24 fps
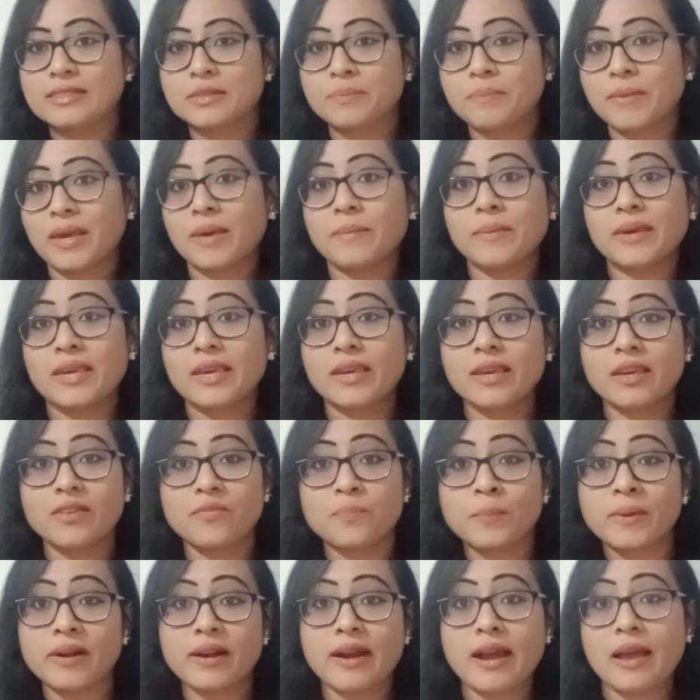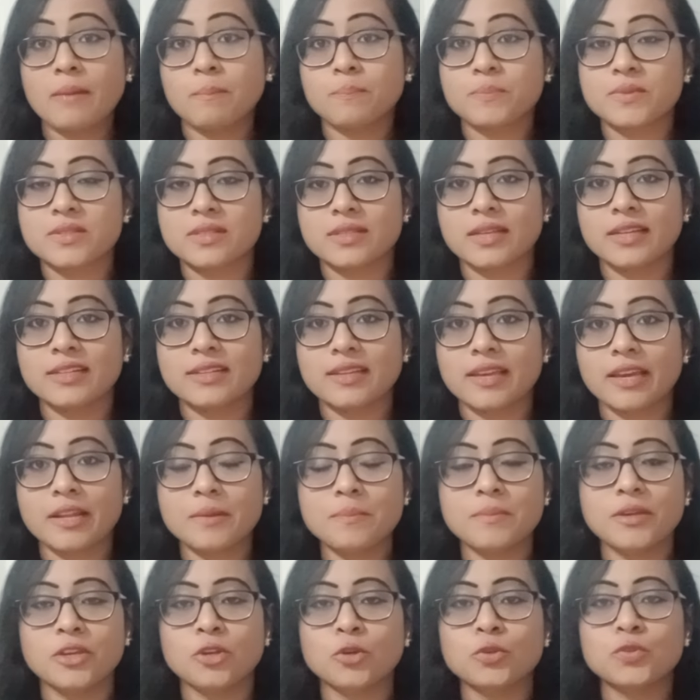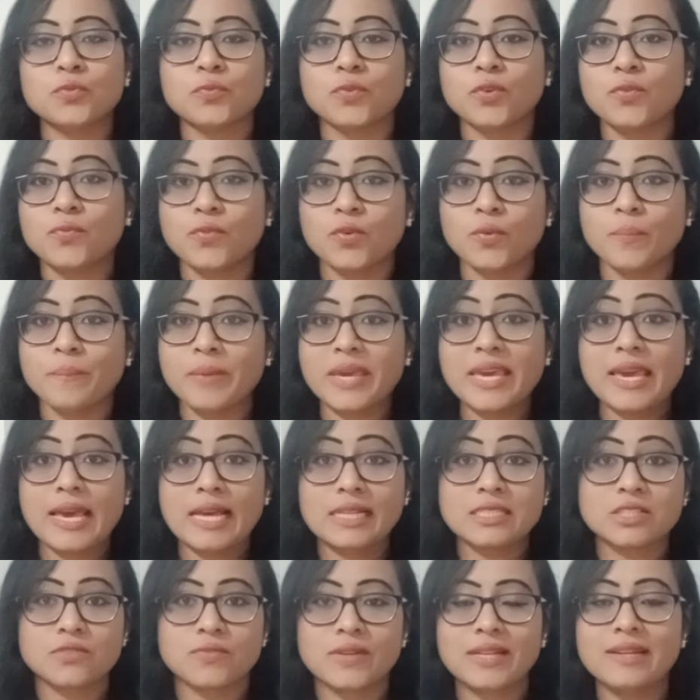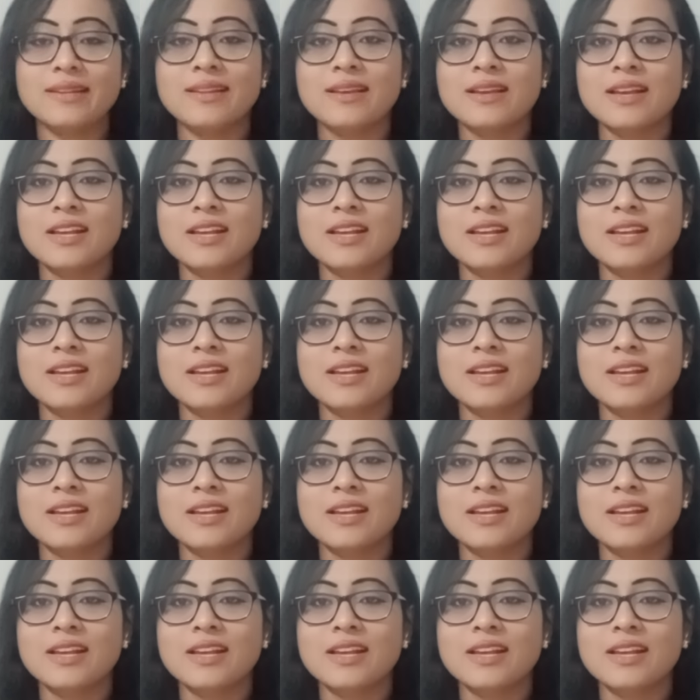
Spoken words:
Maybe perhaps it can be useful for me as well.